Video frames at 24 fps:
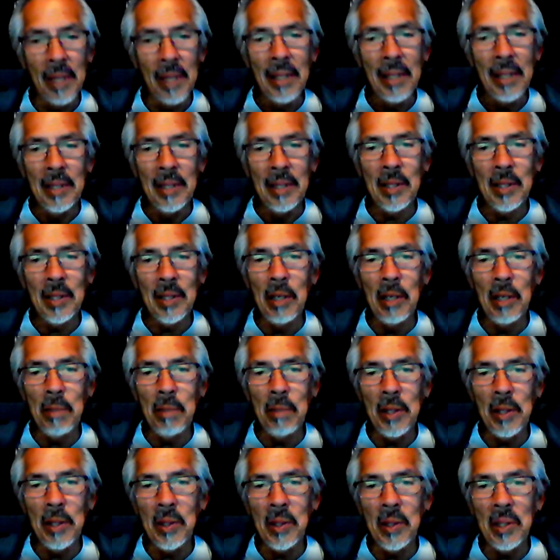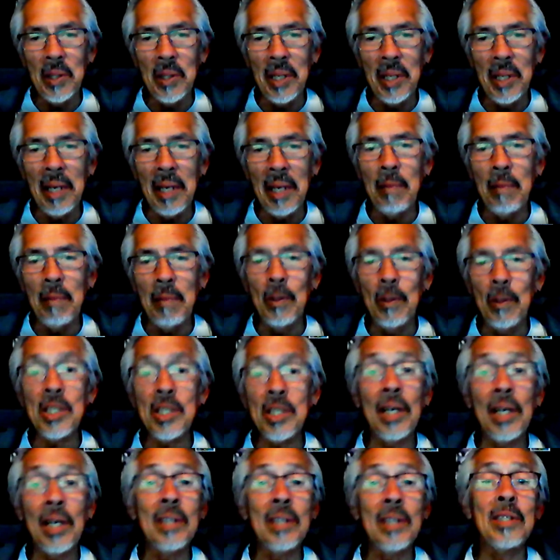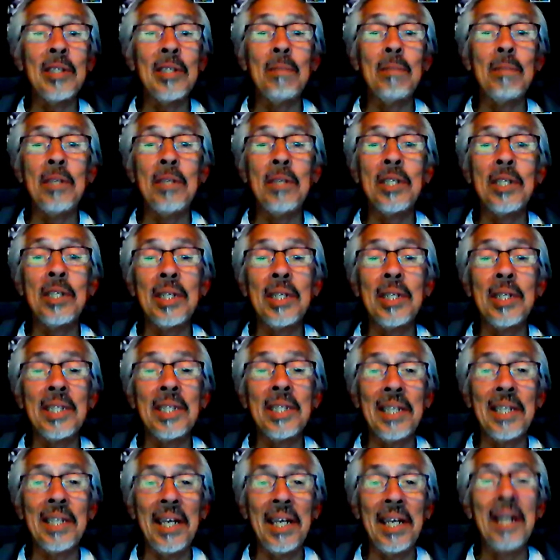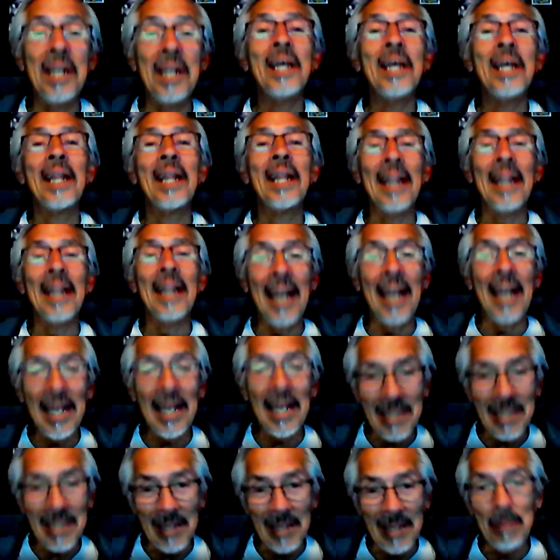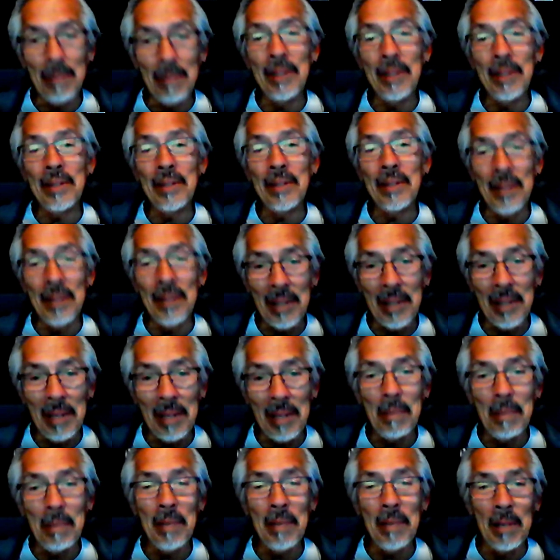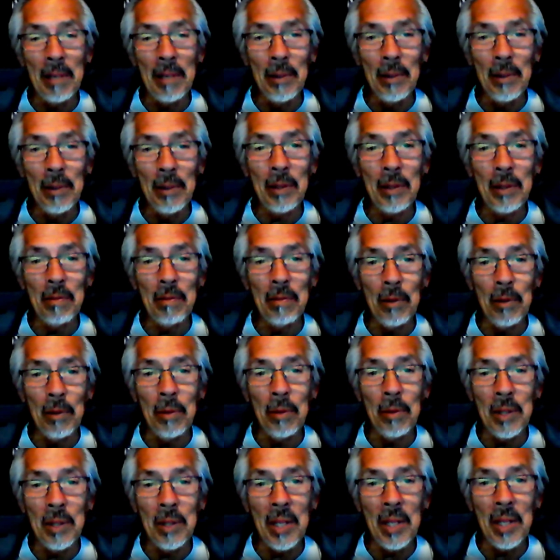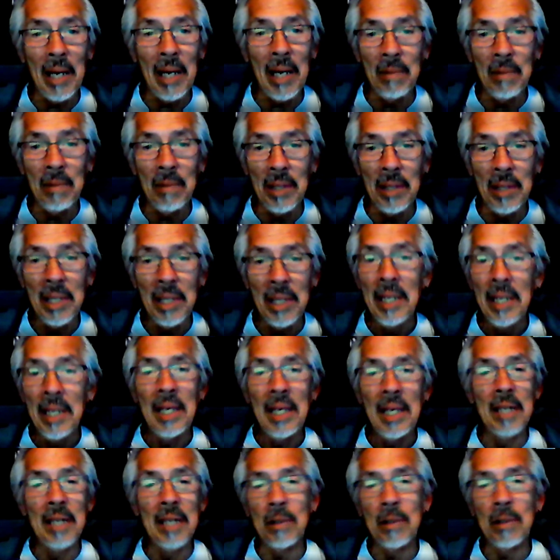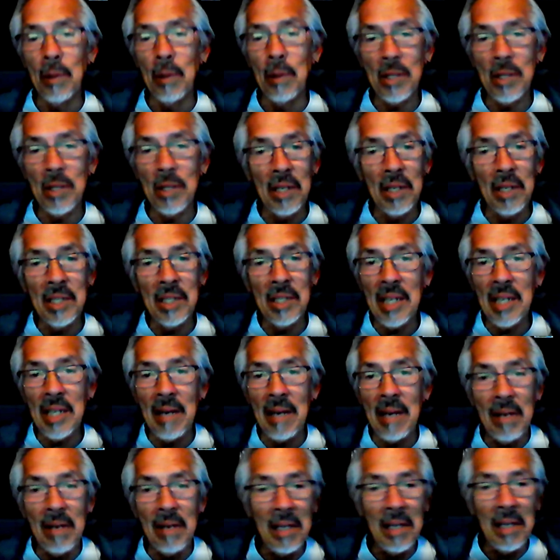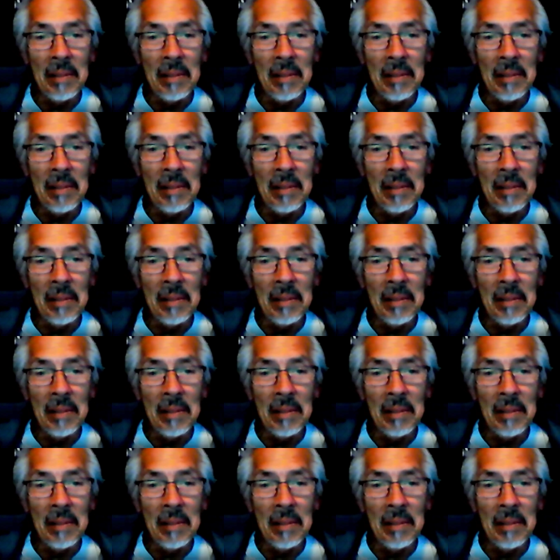it's going to be a good game. Wisconsin, Michigan State, that's going to be a good game. I'm looking forward to that one. And of course, on Saturday,